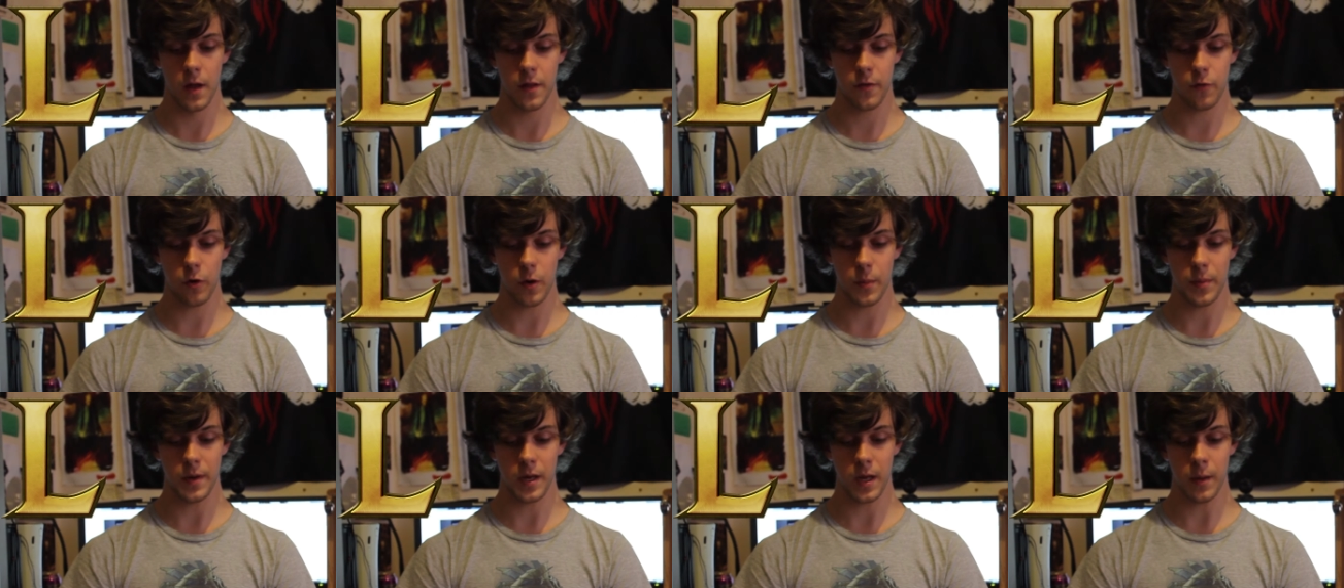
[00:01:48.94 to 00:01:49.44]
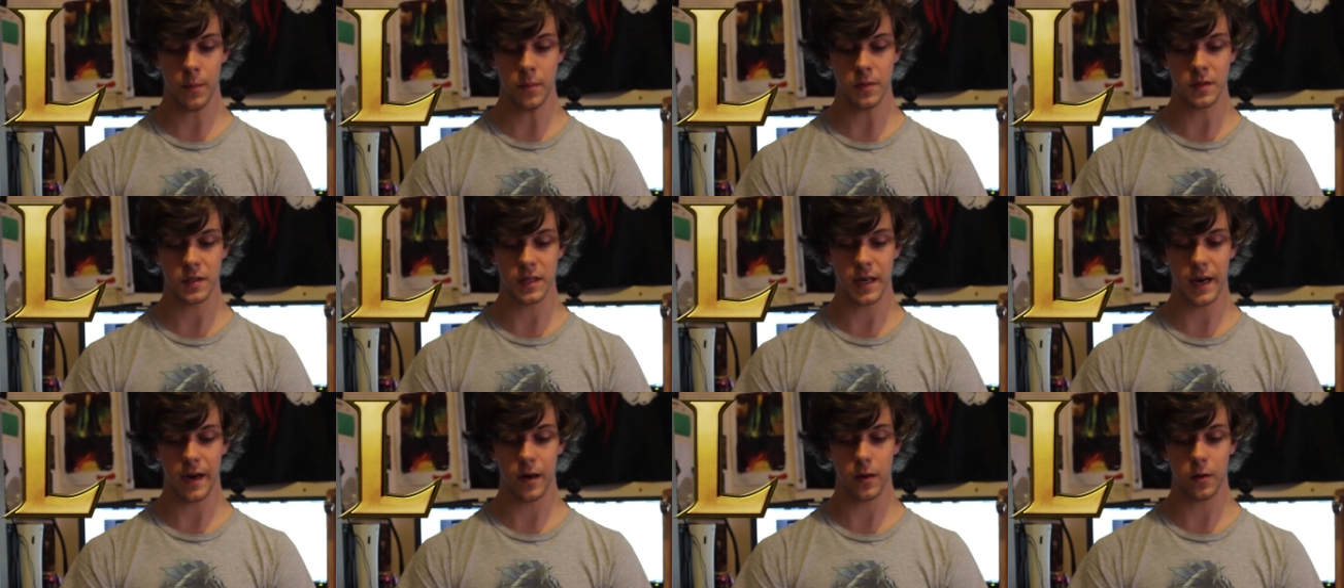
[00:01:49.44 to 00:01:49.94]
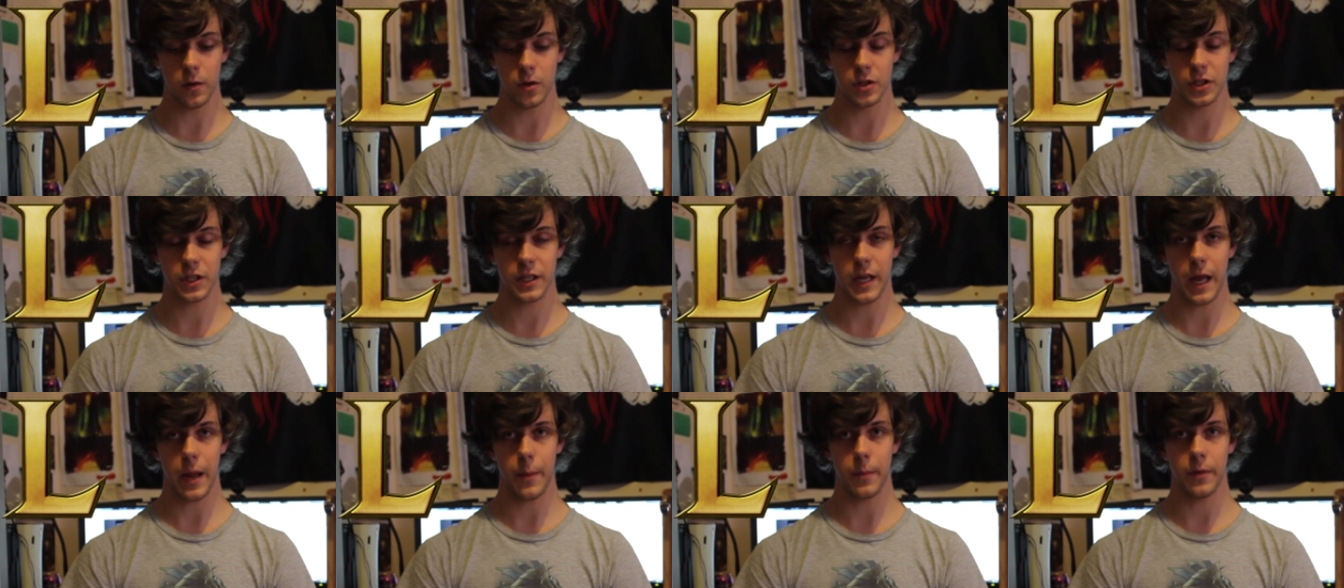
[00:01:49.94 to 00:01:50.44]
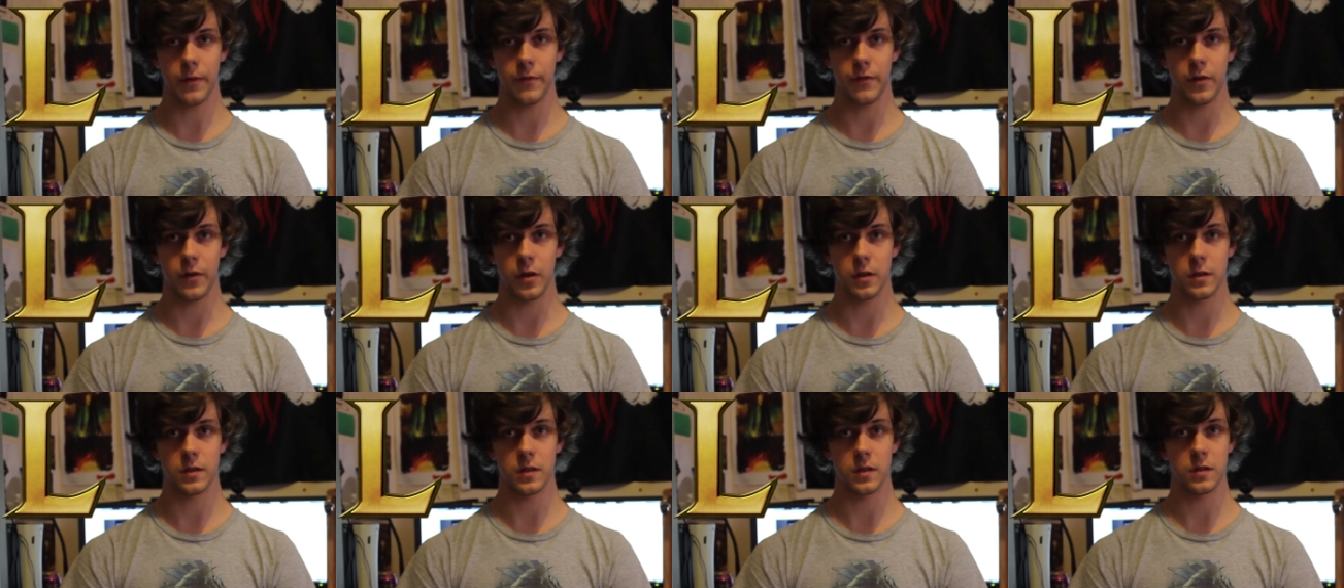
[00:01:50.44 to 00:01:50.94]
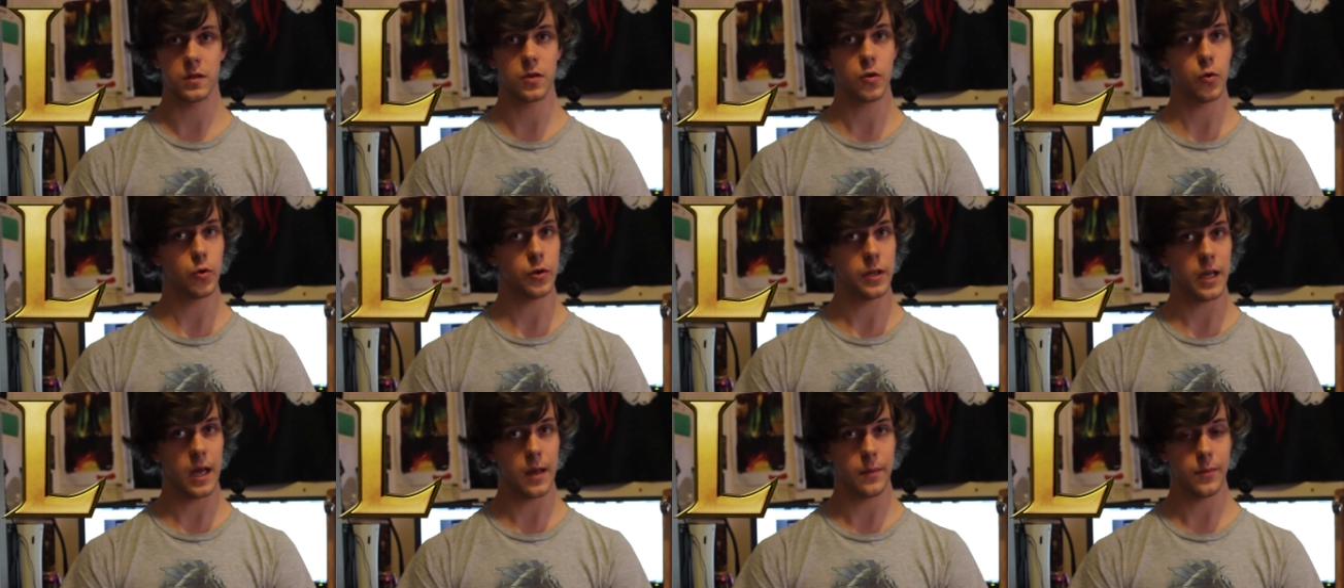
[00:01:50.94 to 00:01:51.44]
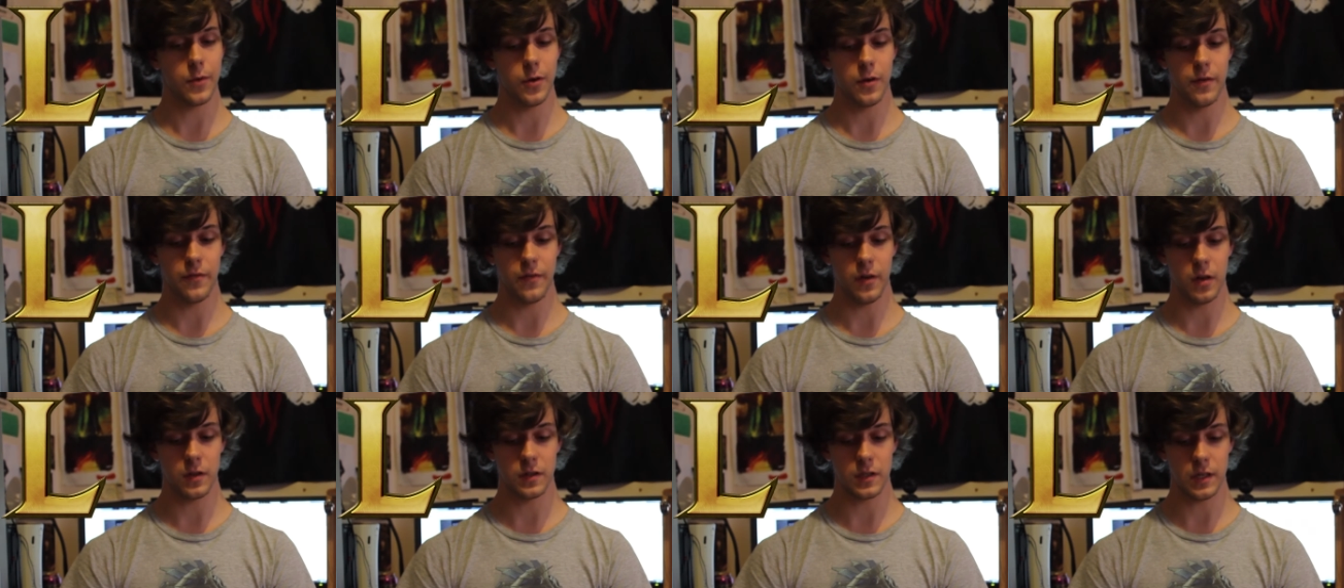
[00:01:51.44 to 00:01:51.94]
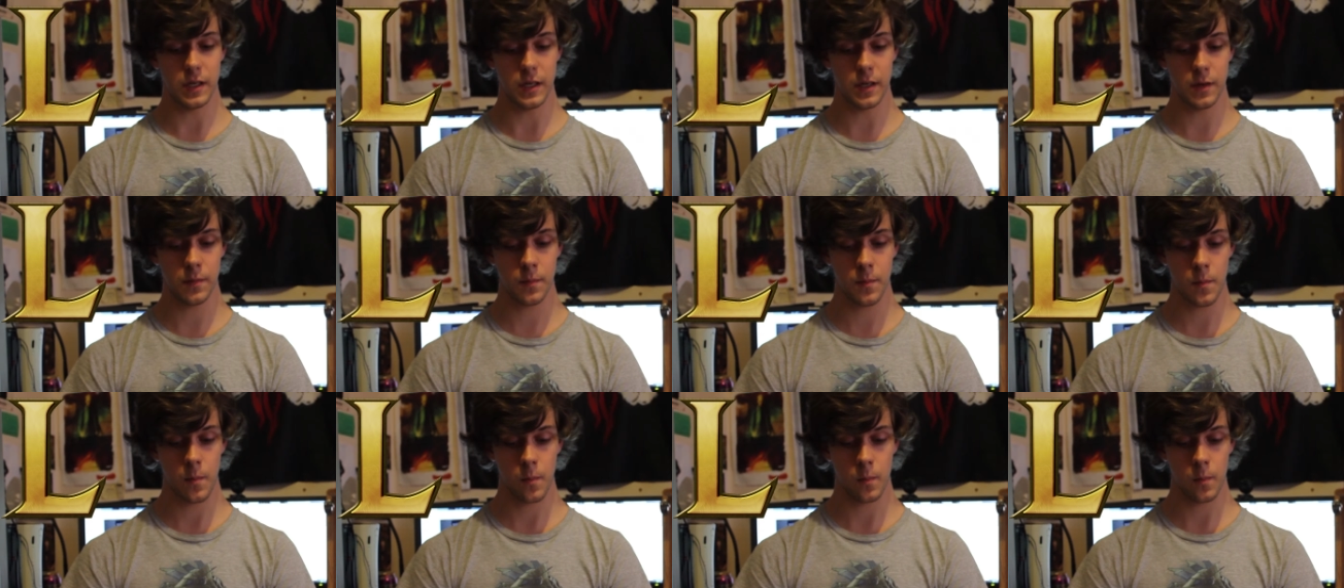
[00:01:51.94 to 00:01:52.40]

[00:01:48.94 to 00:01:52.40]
three p m is Counter Logic Gaming versus Good Game University.